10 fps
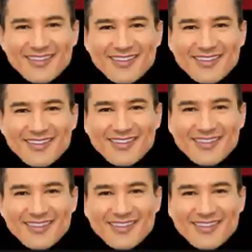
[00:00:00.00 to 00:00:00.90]

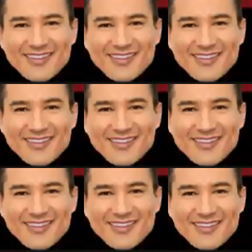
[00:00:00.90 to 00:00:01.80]

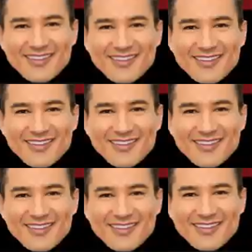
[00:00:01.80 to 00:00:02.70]

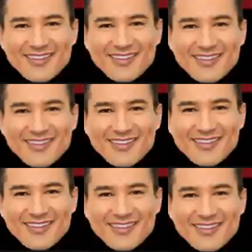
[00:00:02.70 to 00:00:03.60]

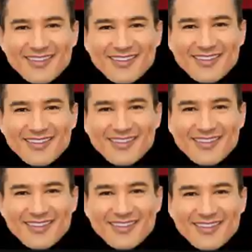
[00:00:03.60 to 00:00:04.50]

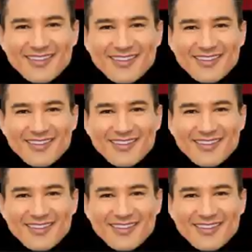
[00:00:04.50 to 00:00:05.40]

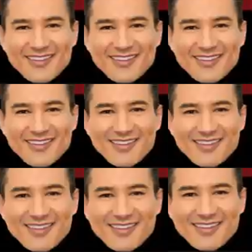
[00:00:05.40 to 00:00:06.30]

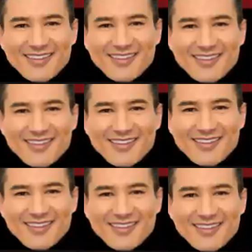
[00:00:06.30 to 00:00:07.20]

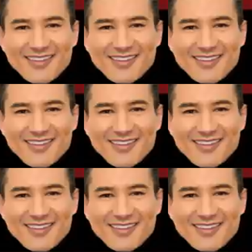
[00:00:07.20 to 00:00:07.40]
(not speaking)